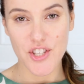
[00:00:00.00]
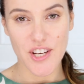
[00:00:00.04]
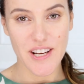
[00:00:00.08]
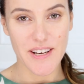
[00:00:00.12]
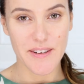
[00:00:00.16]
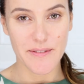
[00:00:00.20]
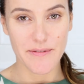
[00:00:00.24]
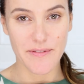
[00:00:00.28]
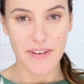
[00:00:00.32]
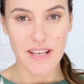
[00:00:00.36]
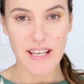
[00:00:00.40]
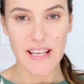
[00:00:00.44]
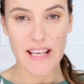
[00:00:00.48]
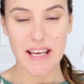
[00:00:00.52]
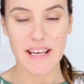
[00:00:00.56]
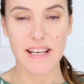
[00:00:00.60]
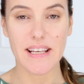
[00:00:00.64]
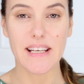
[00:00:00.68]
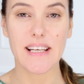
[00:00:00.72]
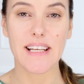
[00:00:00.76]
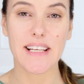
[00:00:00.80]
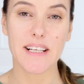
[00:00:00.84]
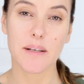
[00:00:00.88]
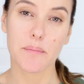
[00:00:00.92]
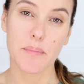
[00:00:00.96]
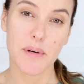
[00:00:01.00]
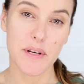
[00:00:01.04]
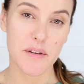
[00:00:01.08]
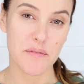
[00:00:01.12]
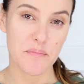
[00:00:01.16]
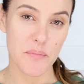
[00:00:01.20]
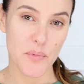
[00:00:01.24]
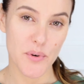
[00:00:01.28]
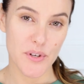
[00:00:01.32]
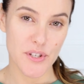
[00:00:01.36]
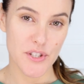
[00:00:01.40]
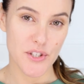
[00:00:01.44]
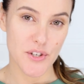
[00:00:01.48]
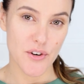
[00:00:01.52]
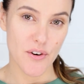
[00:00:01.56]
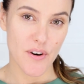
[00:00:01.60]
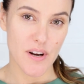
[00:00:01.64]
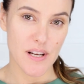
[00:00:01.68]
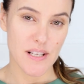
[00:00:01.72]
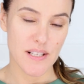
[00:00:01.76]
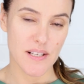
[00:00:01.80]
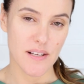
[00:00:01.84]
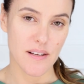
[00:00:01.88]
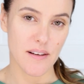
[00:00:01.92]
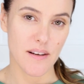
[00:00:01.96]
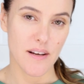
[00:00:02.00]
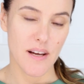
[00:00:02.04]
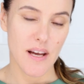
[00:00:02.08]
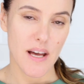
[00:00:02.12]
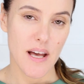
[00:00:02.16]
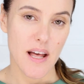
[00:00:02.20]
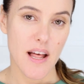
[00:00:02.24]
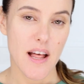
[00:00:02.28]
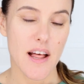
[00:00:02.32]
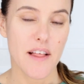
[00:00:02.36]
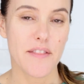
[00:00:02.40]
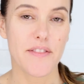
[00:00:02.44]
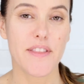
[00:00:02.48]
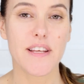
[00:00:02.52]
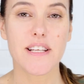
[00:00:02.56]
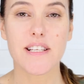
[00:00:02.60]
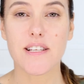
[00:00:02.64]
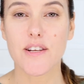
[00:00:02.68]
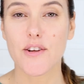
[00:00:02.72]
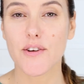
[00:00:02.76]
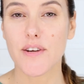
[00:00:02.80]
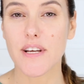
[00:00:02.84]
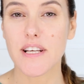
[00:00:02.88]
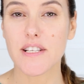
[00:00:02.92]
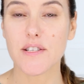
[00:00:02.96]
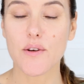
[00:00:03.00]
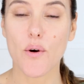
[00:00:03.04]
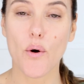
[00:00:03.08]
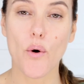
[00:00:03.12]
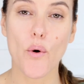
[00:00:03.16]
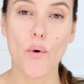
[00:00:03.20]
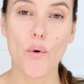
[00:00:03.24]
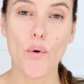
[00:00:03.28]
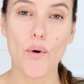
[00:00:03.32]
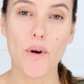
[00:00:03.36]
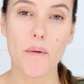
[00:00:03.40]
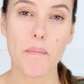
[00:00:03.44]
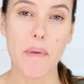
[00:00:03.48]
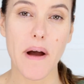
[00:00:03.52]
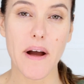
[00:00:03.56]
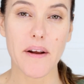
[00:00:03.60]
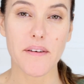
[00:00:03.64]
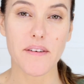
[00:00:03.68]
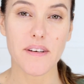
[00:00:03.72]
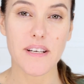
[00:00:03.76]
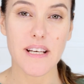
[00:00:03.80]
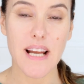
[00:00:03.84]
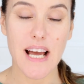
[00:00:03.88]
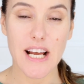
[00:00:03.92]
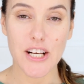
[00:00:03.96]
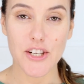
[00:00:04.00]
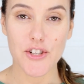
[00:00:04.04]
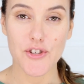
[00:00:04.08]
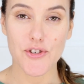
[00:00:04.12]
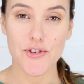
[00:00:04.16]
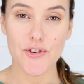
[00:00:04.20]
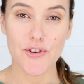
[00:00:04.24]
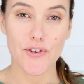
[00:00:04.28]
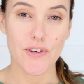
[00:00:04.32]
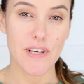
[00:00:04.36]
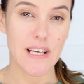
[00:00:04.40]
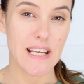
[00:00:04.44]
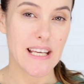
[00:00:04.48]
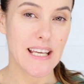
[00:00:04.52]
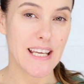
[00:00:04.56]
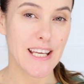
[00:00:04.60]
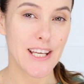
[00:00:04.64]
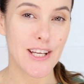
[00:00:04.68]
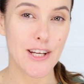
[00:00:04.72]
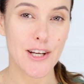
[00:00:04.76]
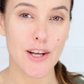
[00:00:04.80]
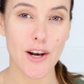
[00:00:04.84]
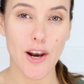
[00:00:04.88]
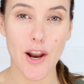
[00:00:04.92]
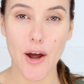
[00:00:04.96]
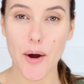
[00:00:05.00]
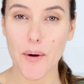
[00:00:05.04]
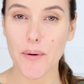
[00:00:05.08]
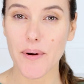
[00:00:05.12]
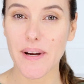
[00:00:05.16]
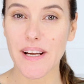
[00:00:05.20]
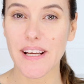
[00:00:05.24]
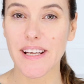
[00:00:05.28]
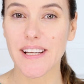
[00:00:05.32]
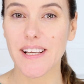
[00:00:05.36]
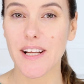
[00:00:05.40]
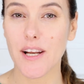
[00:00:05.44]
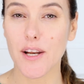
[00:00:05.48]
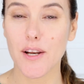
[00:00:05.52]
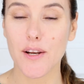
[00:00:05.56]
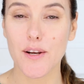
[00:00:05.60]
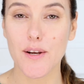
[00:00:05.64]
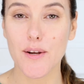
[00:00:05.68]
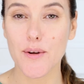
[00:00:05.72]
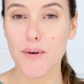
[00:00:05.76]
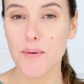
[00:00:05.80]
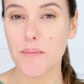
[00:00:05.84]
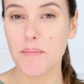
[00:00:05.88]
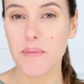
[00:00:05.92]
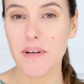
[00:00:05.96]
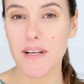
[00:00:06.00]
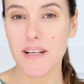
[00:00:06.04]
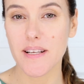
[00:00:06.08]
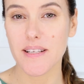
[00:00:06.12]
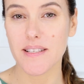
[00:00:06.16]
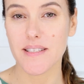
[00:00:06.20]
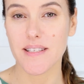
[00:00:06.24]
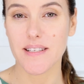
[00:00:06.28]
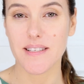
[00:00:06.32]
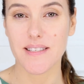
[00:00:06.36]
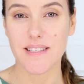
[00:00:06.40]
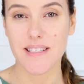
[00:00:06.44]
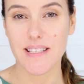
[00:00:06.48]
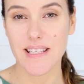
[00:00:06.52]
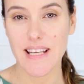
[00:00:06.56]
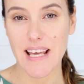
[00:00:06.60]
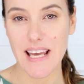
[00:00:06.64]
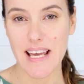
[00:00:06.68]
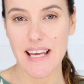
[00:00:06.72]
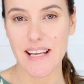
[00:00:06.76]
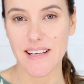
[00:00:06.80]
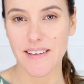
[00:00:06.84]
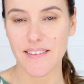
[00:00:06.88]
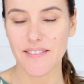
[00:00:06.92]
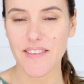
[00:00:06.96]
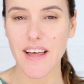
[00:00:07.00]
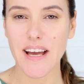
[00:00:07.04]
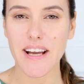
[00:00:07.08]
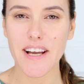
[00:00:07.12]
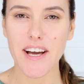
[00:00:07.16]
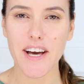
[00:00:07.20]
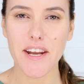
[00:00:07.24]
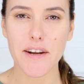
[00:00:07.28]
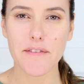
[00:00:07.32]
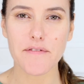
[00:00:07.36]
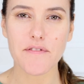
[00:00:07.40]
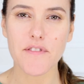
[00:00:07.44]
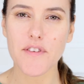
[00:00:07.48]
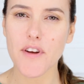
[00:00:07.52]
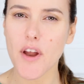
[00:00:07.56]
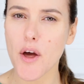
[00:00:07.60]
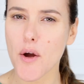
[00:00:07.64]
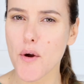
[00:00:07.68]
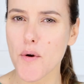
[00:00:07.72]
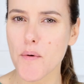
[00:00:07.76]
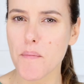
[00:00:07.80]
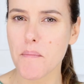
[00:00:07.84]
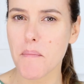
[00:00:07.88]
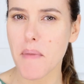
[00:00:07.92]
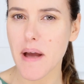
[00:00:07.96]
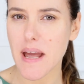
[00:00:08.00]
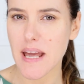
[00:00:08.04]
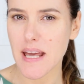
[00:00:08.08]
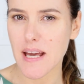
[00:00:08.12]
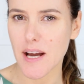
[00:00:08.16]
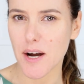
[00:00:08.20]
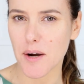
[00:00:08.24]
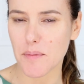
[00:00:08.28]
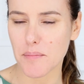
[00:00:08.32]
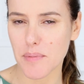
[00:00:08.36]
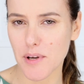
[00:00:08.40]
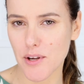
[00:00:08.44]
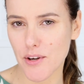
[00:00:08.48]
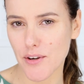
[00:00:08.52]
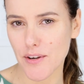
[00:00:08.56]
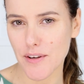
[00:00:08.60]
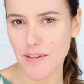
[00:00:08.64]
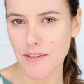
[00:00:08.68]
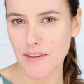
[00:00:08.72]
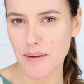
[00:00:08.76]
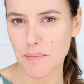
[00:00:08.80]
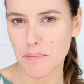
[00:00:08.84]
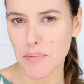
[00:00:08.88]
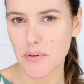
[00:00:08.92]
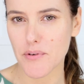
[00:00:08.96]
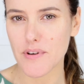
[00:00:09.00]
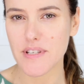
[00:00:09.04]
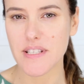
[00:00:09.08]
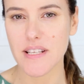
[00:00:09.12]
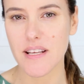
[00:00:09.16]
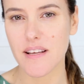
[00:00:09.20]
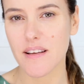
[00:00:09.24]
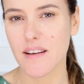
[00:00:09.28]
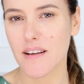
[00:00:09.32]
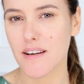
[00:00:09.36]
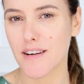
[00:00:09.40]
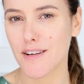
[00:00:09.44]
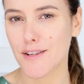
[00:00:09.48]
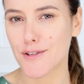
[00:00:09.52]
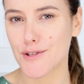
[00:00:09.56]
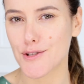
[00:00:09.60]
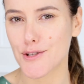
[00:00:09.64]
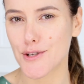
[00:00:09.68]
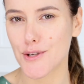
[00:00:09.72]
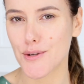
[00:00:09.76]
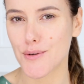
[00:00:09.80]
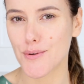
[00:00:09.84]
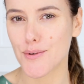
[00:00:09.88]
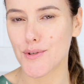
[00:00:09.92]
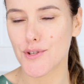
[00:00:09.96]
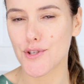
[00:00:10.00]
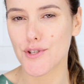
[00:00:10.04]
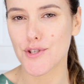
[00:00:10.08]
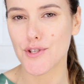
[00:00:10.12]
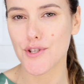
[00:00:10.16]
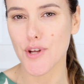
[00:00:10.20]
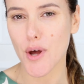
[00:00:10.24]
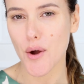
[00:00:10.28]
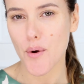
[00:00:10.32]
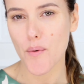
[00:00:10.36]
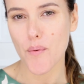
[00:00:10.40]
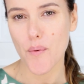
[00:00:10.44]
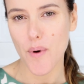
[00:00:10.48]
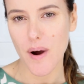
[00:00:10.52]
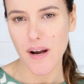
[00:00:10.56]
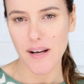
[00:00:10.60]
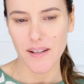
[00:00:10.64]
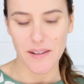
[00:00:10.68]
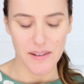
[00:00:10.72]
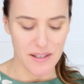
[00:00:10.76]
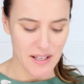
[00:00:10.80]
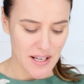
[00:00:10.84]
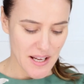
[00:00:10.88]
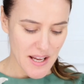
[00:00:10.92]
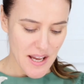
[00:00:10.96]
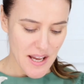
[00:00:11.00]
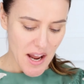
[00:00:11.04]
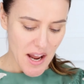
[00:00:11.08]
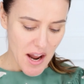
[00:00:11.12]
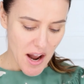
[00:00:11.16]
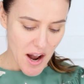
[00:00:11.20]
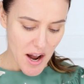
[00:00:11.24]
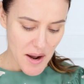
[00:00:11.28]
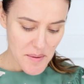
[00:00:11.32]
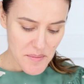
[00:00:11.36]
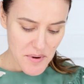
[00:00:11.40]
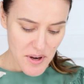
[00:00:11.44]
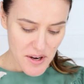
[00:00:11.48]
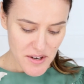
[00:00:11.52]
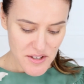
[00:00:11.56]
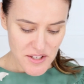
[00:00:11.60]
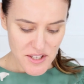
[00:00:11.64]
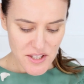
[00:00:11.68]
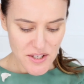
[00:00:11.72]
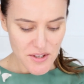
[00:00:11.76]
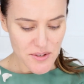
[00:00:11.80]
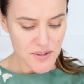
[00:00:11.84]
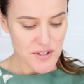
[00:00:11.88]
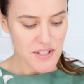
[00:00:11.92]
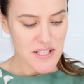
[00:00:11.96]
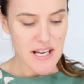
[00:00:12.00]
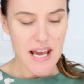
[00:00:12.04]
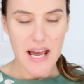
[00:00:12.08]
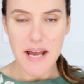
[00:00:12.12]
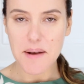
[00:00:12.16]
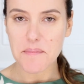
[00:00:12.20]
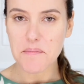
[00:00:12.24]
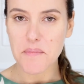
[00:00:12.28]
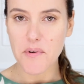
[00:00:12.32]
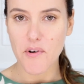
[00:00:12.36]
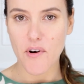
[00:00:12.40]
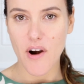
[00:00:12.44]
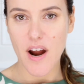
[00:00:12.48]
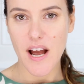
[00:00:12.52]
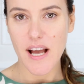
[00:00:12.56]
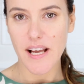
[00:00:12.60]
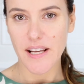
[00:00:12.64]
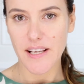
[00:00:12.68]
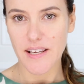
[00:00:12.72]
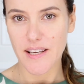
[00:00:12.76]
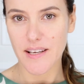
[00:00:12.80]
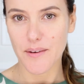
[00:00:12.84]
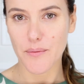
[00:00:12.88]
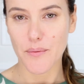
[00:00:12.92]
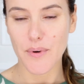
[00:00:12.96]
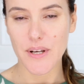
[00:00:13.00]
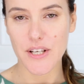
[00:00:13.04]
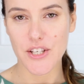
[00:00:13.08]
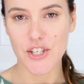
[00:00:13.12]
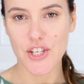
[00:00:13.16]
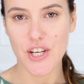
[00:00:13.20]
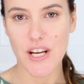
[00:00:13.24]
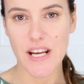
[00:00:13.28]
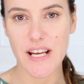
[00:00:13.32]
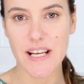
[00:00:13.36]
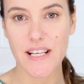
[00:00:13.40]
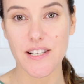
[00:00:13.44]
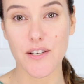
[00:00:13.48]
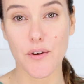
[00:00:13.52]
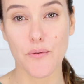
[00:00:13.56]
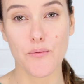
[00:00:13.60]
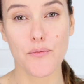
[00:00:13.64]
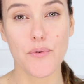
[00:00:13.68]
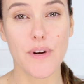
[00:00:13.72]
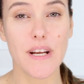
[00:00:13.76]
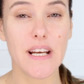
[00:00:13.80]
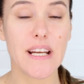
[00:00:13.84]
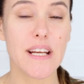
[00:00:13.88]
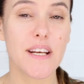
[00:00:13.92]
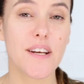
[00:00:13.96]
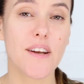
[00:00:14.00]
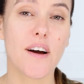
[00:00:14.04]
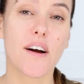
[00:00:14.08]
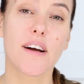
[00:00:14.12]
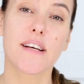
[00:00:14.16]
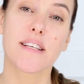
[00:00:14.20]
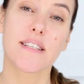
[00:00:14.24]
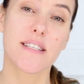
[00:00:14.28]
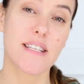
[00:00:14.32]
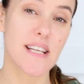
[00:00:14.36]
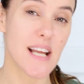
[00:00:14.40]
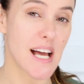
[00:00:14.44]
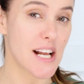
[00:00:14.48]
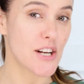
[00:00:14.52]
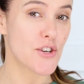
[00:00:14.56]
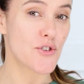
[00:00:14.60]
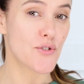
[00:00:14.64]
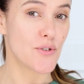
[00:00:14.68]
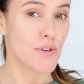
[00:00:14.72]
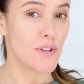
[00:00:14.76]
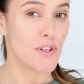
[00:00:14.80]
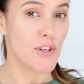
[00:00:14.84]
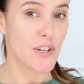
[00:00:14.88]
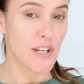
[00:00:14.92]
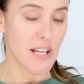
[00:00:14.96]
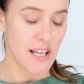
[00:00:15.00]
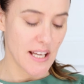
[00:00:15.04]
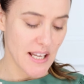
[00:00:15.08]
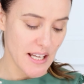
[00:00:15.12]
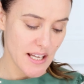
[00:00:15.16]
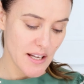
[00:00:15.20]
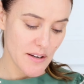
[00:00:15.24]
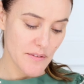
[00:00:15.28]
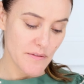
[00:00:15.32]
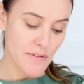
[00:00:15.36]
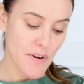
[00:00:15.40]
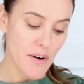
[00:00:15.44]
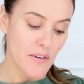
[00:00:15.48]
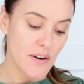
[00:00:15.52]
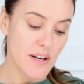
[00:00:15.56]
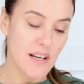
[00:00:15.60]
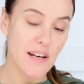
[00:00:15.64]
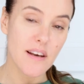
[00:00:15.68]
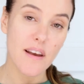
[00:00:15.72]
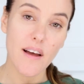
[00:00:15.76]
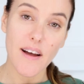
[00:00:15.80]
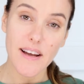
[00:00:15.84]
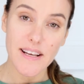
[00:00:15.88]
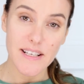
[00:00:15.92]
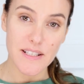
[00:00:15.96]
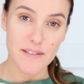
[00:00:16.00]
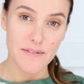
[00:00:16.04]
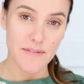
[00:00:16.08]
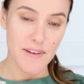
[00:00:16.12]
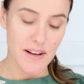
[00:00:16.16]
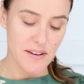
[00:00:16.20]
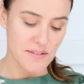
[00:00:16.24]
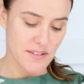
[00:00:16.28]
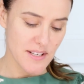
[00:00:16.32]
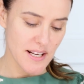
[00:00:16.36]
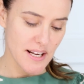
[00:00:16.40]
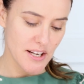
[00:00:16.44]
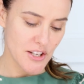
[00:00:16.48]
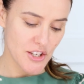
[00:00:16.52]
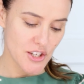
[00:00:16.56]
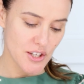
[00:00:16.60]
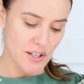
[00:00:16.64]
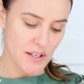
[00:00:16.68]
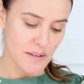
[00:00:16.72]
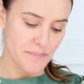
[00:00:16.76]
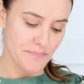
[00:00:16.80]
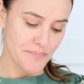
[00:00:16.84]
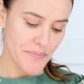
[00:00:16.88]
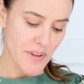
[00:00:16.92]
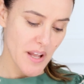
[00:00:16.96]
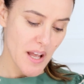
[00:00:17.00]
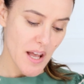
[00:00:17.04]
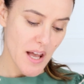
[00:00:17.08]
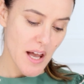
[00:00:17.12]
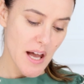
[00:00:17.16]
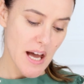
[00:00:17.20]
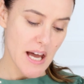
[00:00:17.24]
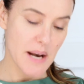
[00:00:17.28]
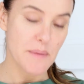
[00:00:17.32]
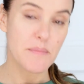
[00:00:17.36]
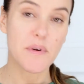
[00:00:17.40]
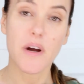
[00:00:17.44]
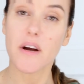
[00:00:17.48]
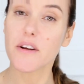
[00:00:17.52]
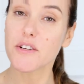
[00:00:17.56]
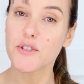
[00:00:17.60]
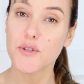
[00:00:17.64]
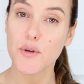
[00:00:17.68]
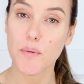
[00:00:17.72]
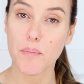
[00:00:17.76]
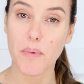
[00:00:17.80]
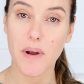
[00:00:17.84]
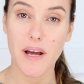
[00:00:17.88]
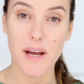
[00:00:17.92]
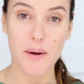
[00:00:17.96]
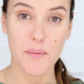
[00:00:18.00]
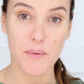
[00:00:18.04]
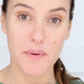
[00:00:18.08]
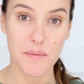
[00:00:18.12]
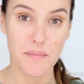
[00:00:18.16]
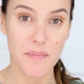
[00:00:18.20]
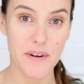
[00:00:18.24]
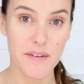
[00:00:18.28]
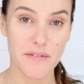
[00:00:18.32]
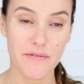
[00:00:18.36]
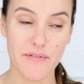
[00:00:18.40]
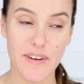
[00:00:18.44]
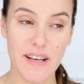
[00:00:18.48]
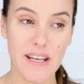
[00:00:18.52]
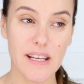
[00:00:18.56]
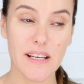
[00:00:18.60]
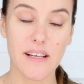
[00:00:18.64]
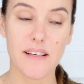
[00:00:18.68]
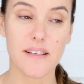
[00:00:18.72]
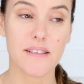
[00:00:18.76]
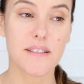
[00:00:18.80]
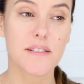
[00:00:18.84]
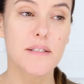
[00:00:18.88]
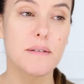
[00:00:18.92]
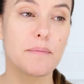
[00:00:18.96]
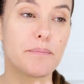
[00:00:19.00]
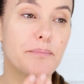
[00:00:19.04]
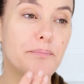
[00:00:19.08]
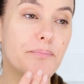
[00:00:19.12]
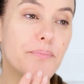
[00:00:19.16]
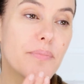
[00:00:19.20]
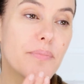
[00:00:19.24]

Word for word: Genifique and a little bit of moisturiser. This look is all about naturally glowing, luminous skin. That kind of no makeup look that Parisian girls do so well. I'm going to use Teint Miracle, which is a really nice natural looking and very light foundation. And I'm going to apply it with my fingers.